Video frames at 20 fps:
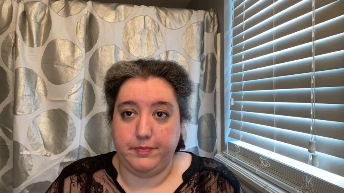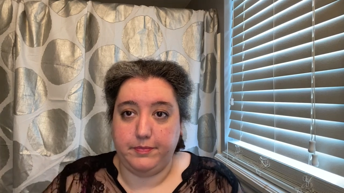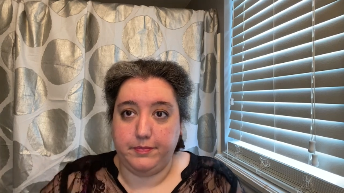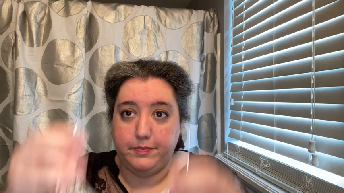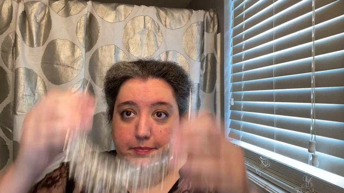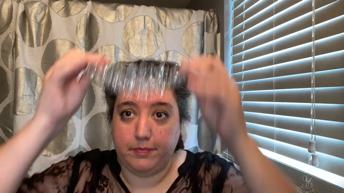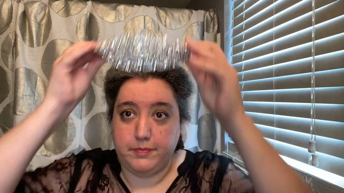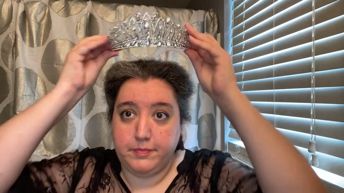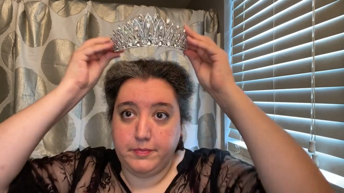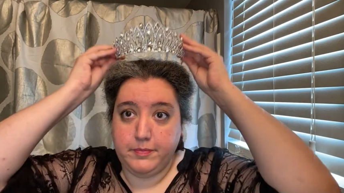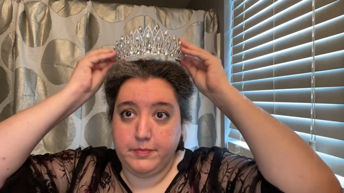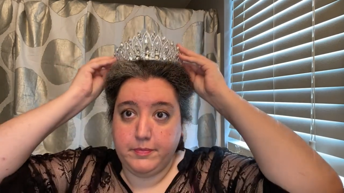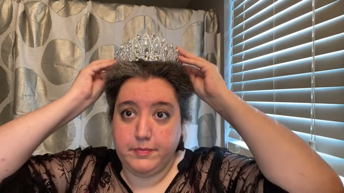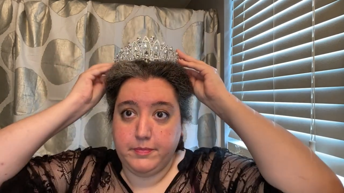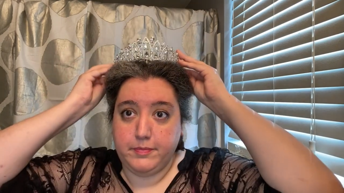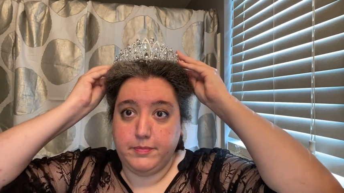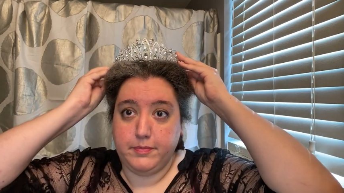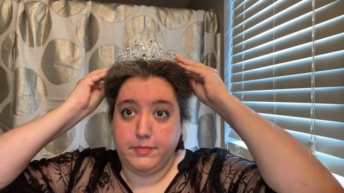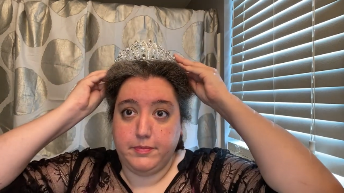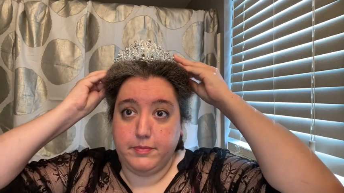
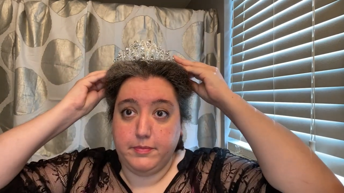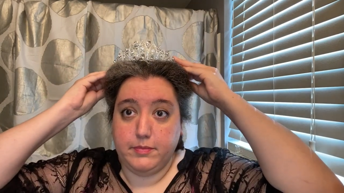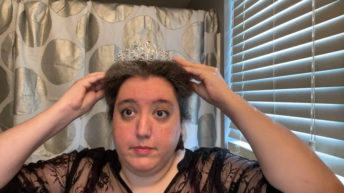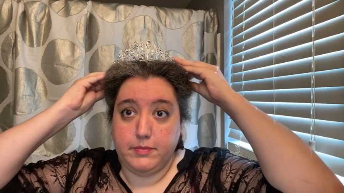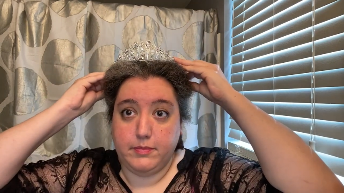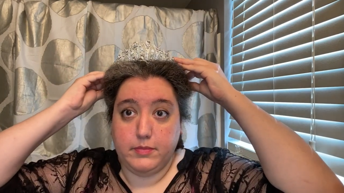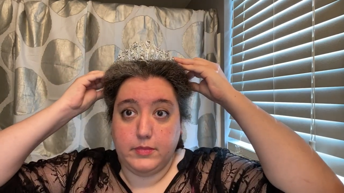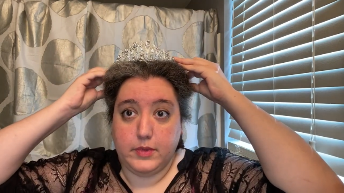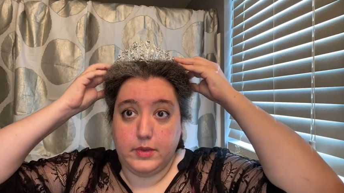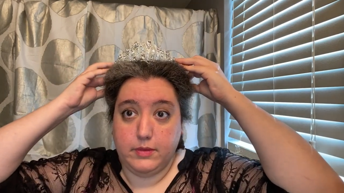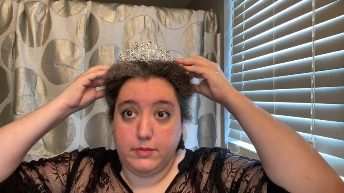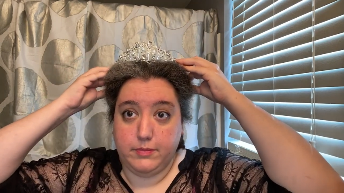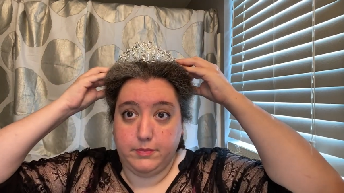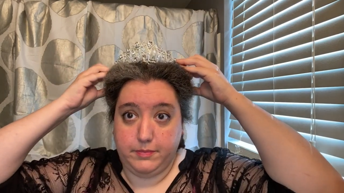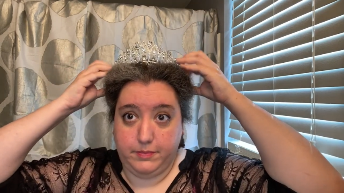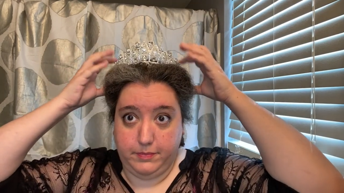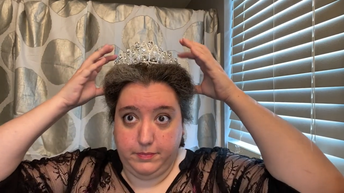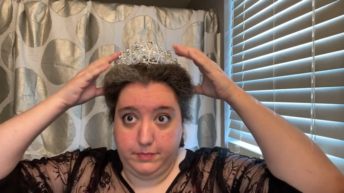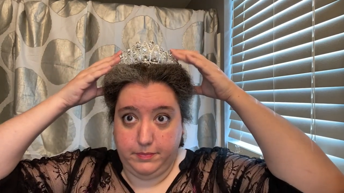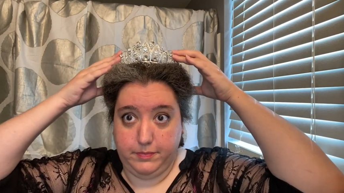
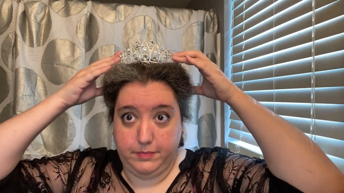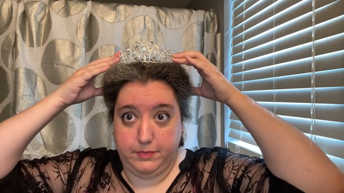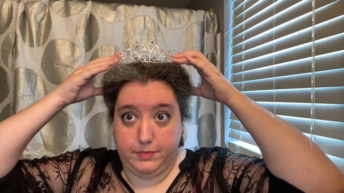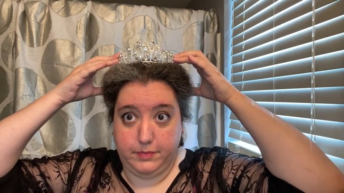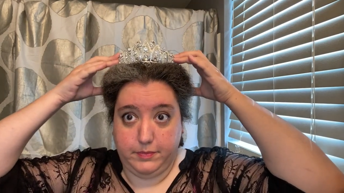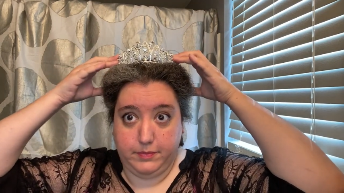(silence)